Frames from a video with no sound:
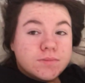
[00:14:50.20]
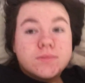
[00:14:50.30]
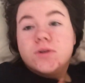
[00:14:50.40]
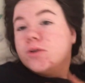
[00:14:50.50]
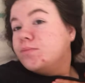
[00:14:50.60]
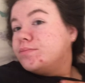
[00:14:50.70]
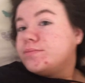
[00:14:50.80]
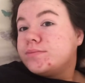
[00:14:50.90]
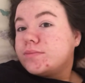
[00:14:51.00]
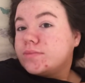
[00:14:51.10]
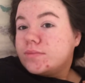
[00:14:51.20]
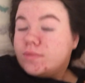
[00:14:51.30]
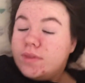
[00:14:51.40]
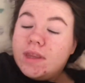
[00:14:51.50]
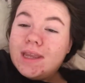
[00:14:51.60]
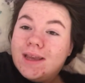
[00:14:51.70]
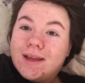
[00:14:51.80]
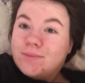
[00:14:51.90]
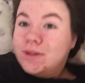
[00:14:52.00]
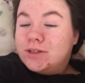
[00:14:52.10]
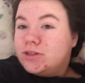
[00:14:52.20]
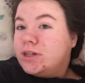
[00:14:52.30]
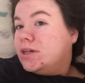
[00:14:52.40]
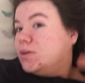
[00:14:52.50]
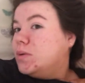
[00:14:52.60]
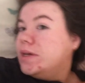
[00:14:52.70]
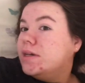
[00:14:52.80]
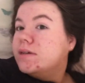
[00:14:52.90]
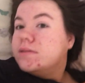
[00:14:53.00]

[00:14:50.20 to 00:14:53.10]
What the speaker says: But I'm literally awake.